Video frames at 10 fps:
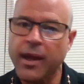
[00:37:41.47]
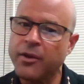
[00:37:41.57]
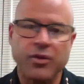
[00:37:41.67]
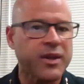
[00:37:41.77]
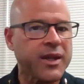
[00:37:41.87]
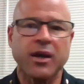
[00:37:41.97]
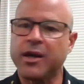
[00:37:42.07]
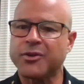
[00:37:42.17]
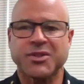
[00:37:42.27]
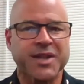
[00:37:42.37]
They need
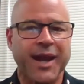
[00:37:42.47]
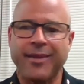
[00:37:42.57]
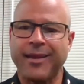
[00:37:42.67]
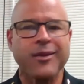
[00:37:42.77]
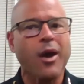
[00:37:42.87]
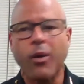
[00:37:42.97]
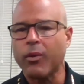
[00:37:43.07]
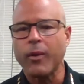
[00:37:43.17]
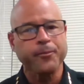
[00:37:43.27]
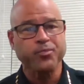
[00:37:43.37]
to understand that,
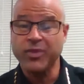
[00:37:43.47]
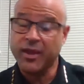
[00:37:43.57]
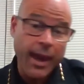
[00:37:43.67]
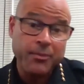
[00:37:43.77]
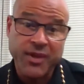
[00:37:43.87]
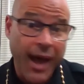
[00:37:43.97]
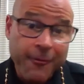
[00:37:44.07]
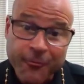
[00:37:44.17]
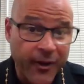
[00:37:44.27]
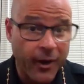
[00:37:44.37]
no, the game's
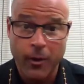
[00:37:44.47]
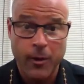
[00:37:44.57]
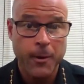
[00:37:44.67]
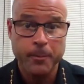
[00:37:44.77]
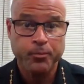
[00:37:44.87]
not fair.